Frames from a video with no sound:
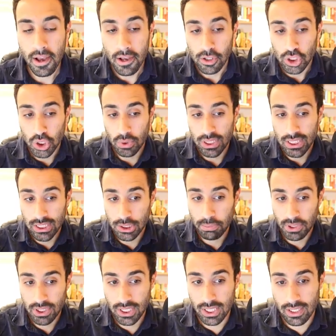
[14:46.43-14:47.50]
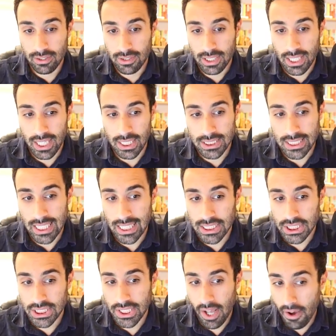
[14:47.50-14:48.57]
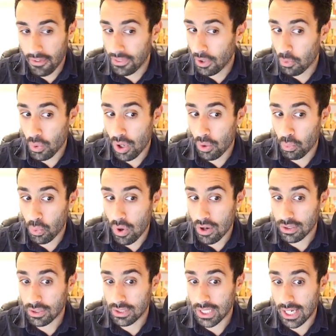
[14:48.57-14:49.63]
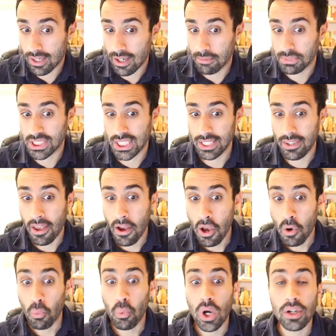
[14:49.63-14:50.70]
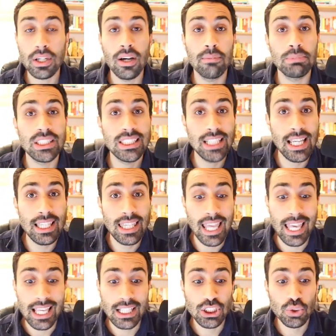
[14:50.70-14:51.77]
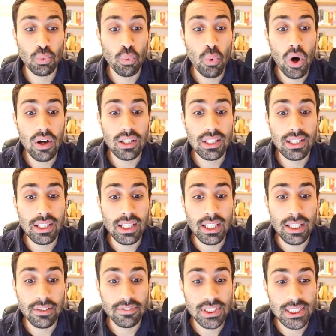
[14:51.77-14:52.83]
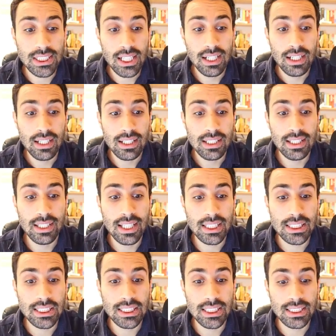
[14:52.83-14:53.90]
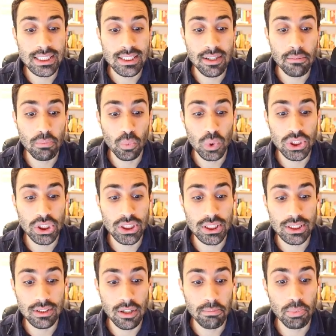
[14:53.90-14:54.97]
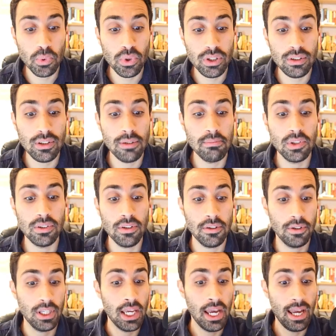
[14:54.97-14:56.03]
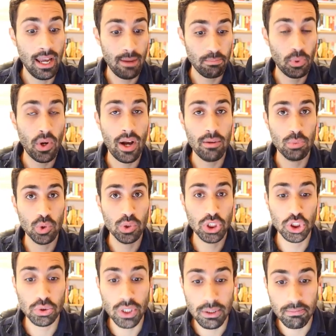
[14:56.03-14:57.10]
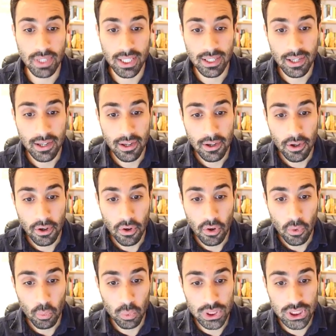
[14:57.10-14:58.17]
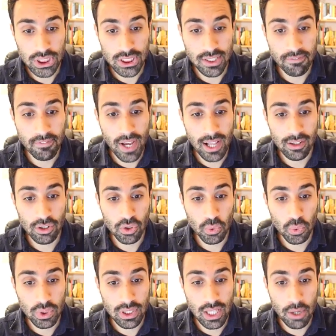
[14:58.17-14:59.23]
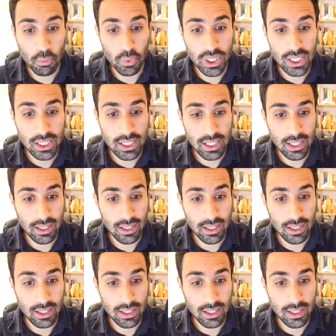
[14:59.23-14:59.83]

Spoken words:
So in this particular case, it's not the raw water that comes in. What comes in is what leaves this system, which is the preliminary and primary treatment, which is the value that we get